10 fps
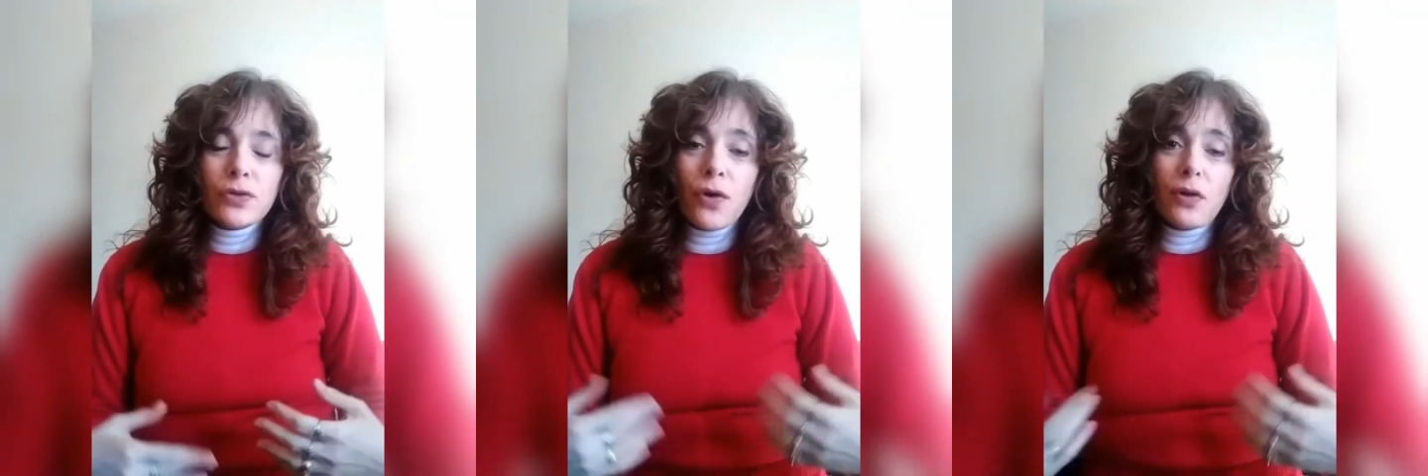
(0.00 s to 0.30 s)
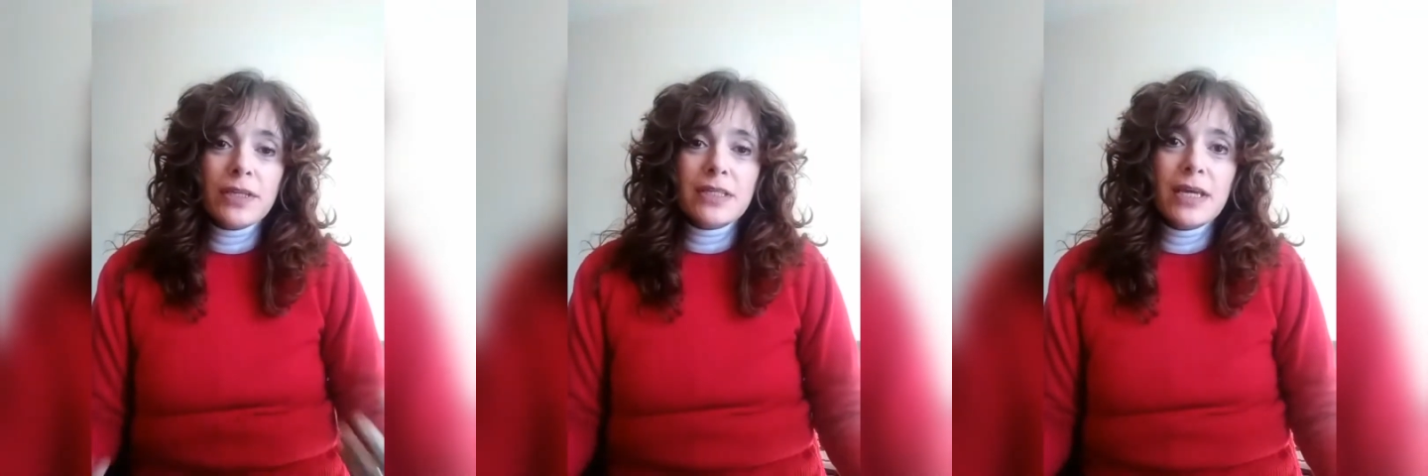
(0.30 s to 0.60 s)
all
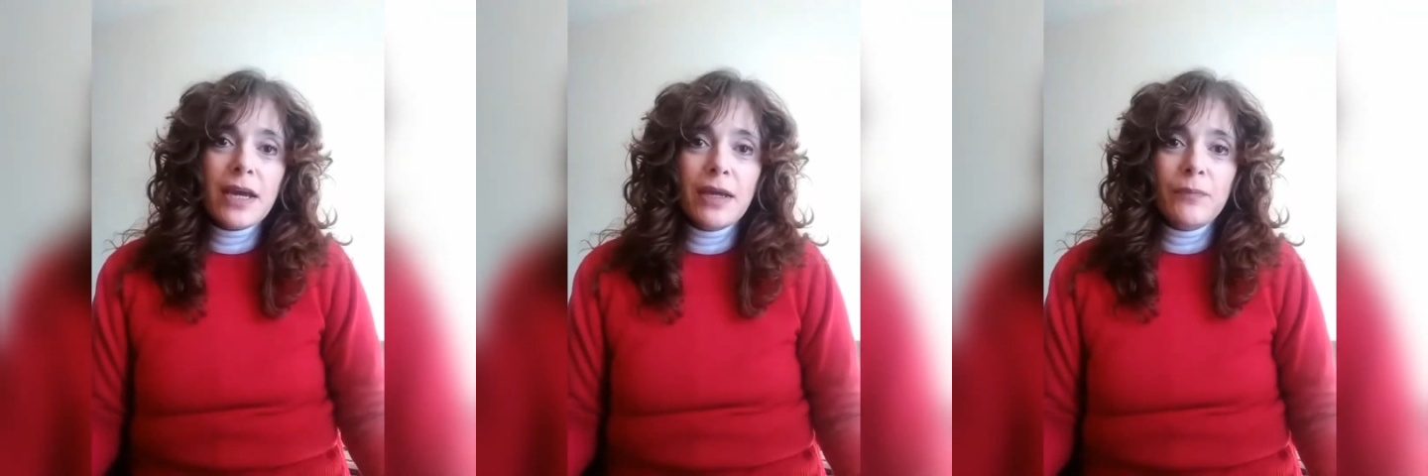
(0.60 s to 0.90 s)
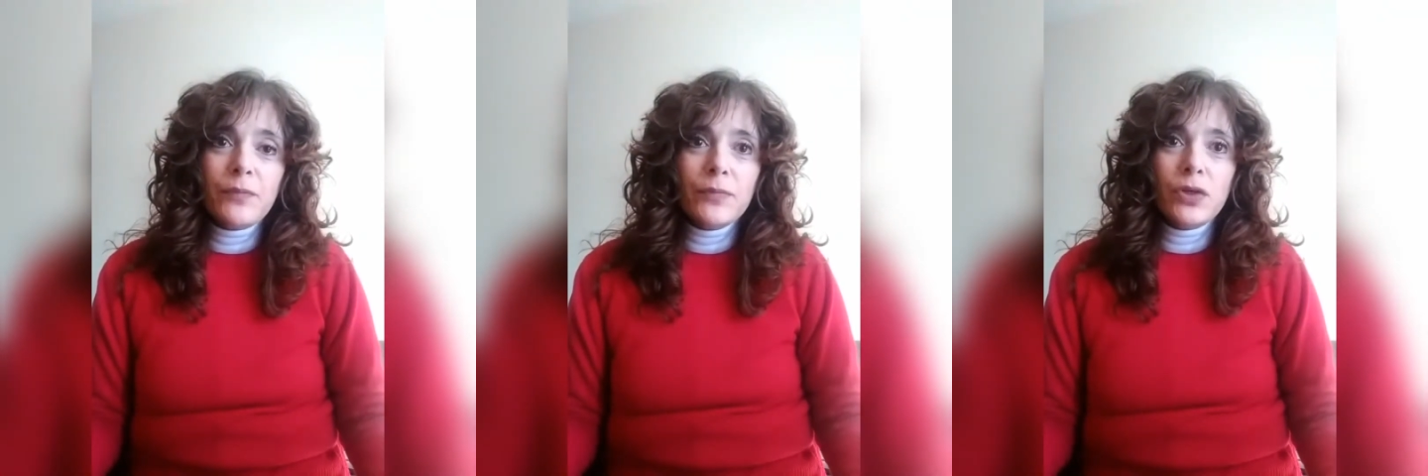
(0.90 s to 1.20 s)
the time
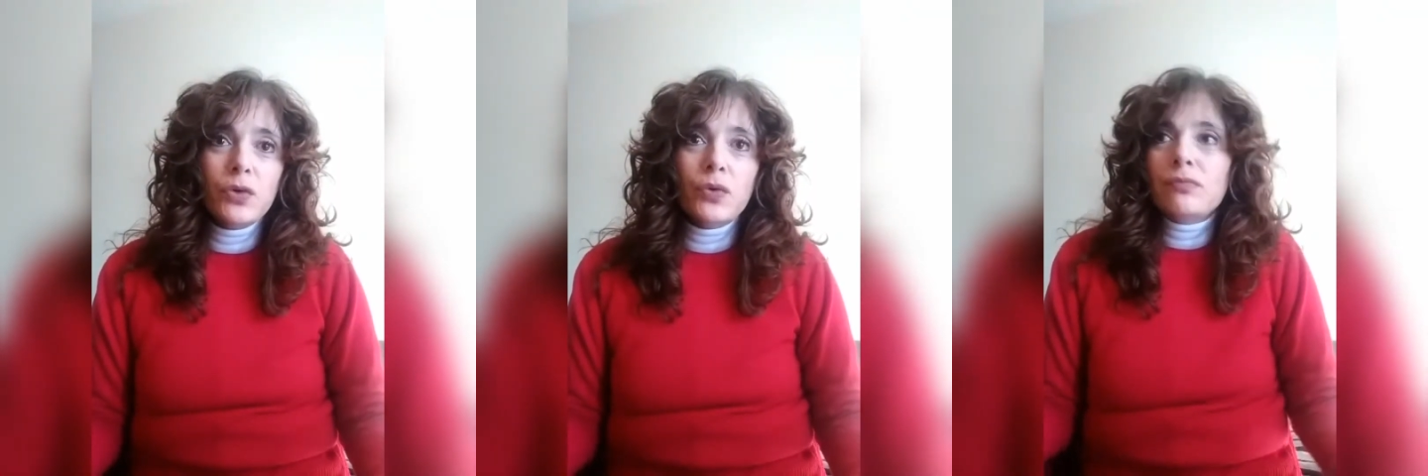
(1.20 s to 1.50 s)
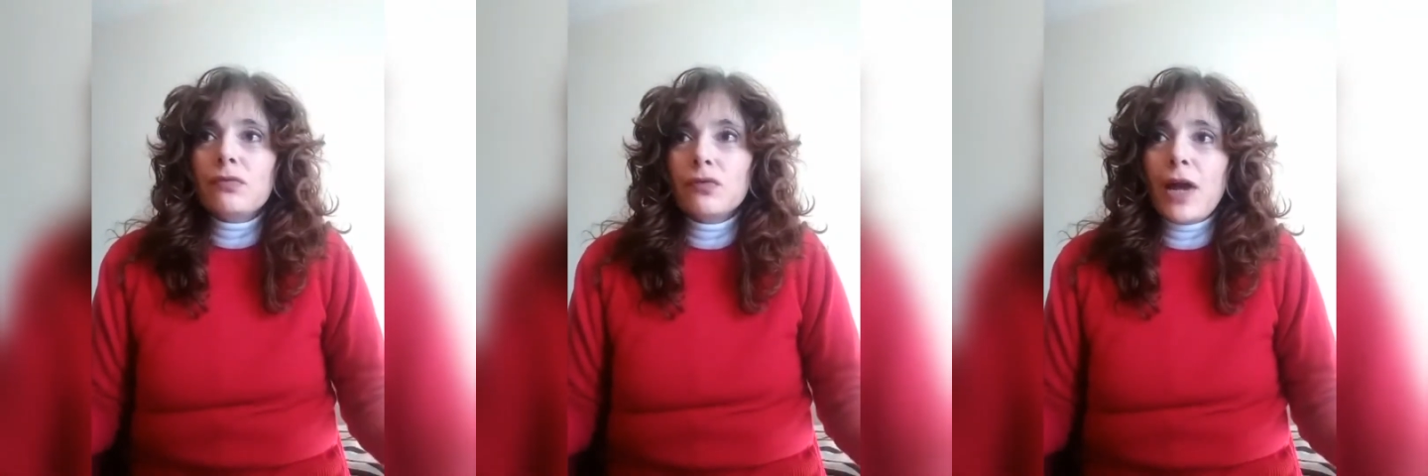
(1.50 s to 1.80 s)
you
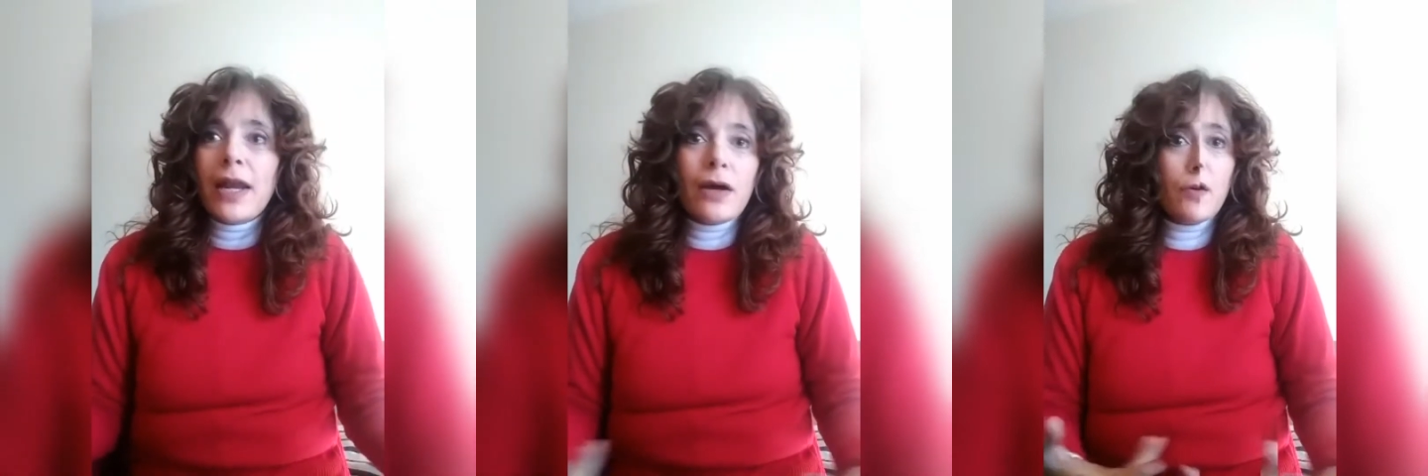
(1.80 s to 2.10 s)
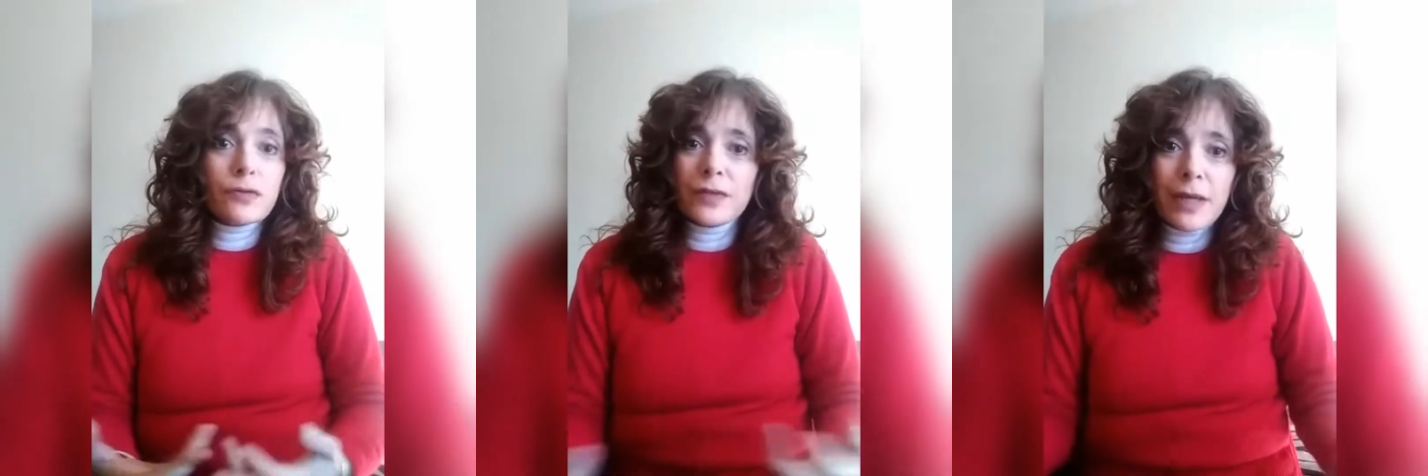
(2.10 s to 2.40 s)
run out
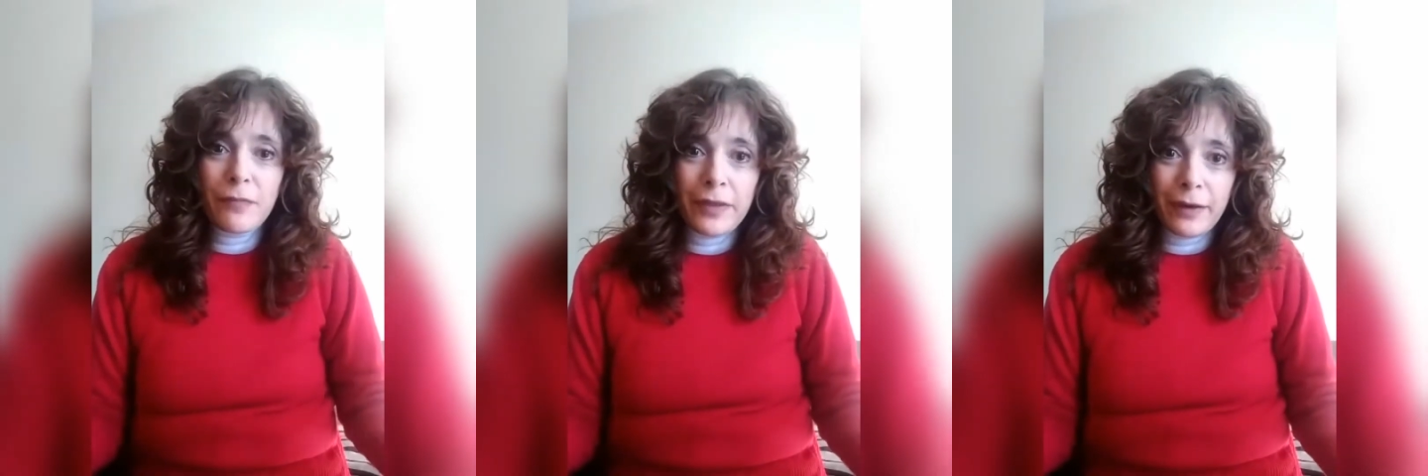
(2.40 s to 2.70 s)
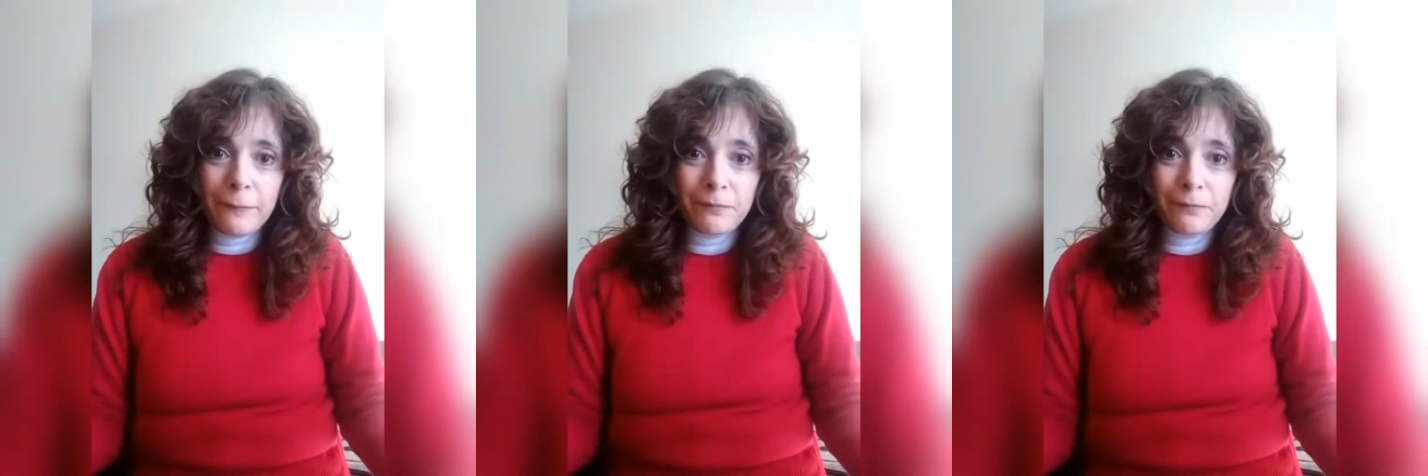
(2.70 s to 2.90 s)
of something,